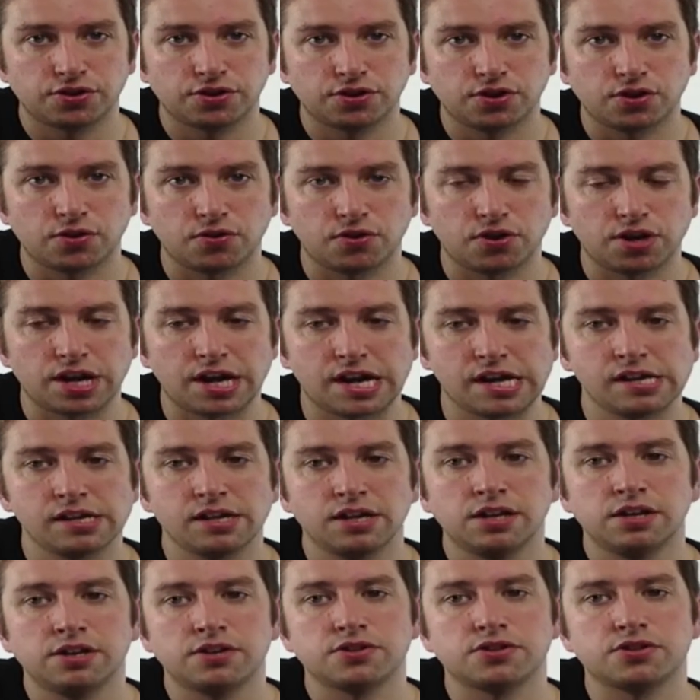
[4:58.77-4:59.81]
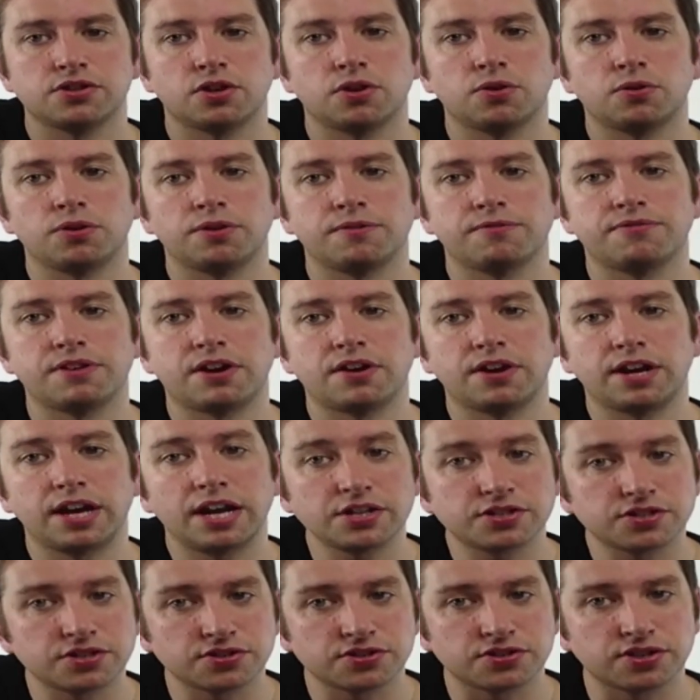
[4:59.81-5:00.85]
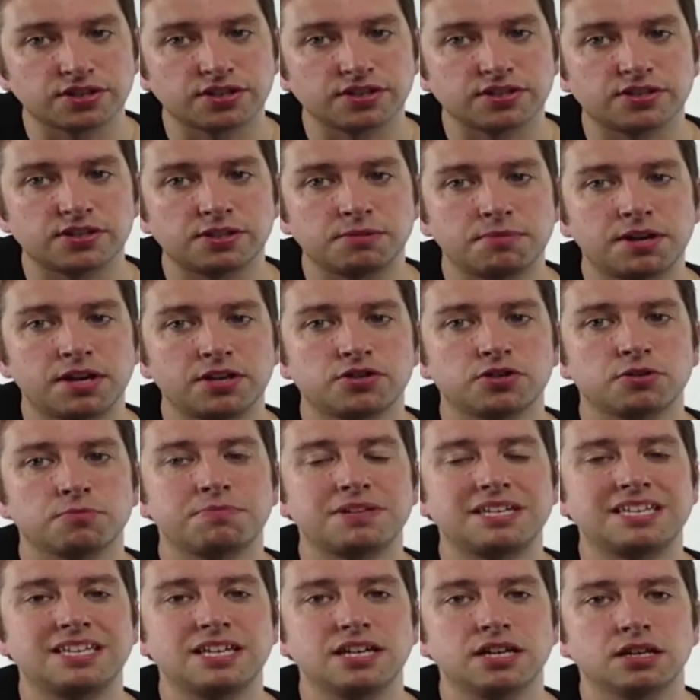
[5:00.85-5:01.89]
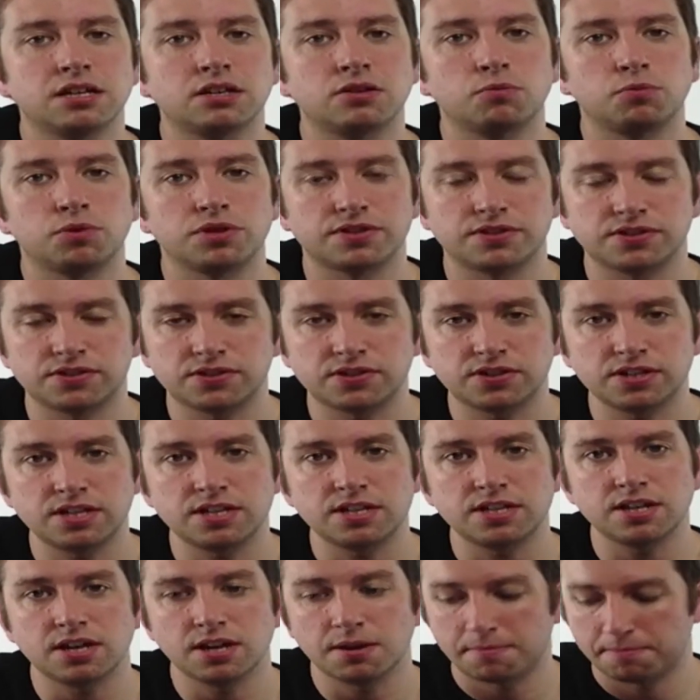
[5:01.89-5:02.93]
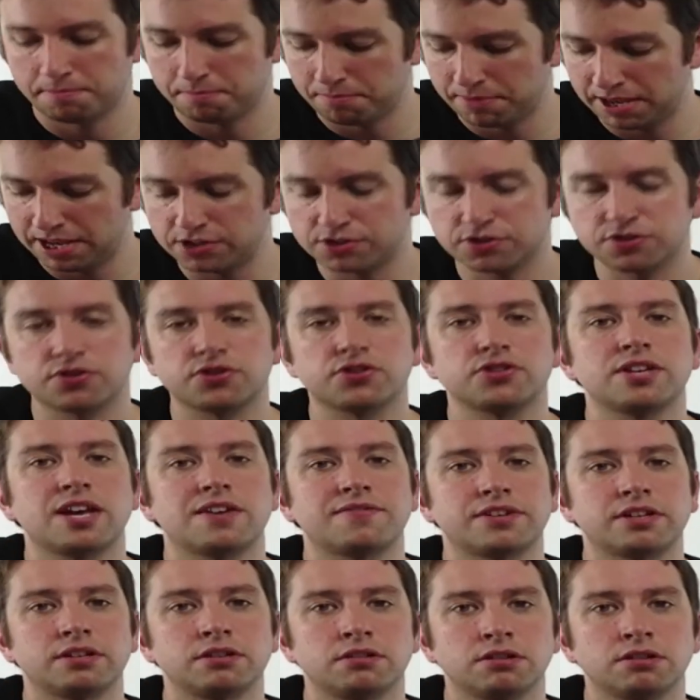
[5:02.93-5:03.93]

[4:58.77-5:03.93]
Okay? So the variations on the C major begin with C major 7,